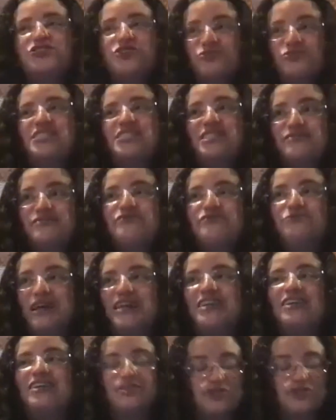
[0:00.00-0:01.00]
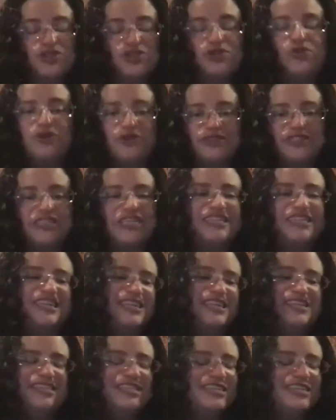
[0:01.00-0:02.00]
was to give regular tours, and
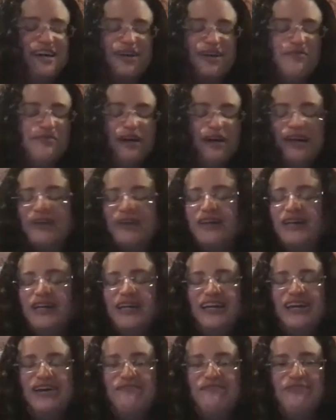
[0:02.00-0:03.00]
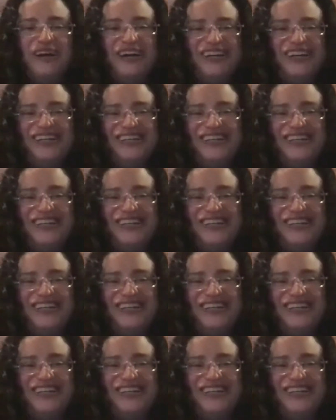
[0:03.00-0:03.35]
he did not come by. But